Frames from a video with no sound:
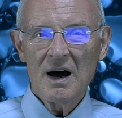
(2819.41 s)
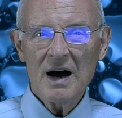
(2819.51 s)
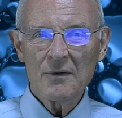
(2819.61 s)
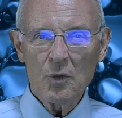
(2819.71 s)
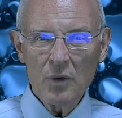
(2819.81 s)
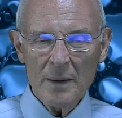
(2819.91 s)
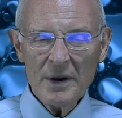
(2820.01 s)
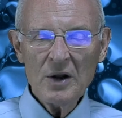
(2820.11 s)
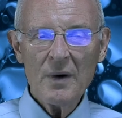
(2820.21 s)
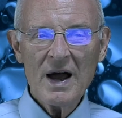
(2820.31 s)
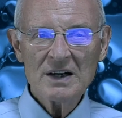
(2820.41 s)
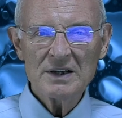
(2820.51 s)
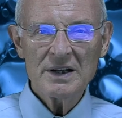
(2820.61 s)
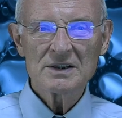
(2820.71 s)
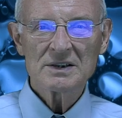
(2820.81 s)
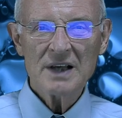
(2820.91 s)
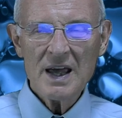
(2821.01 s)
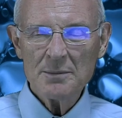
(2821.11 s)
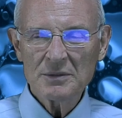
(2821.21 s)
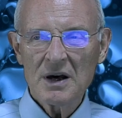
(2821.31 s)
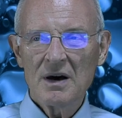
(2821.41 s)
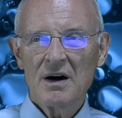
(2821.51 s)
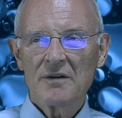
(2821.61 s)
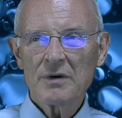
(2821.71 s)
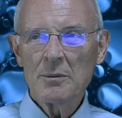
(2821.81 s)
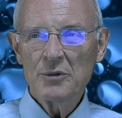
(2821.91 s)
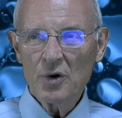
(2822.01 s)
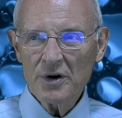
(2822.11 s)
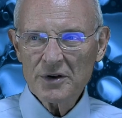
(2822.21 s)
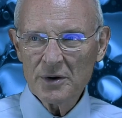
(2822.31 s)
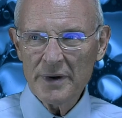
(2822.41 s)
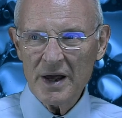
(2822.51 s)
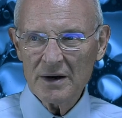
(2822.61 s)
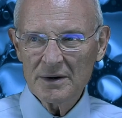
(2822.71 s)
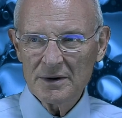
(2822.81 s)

of a woman who actually escaped from North Korea,